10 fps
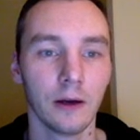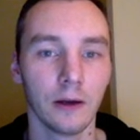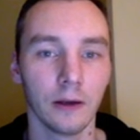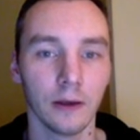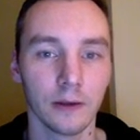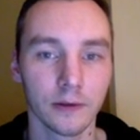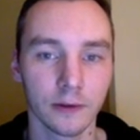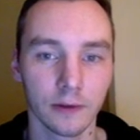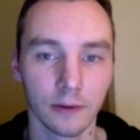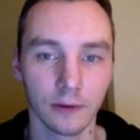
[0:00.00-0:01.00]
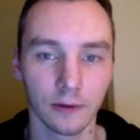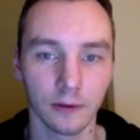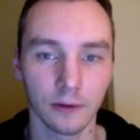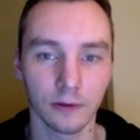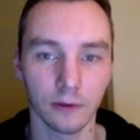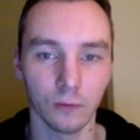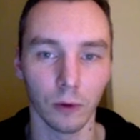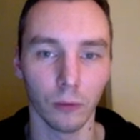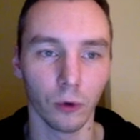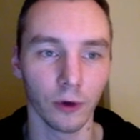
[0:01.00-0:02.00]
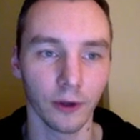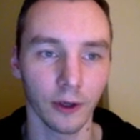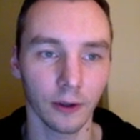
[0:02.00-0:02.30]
Let's do one more, I think.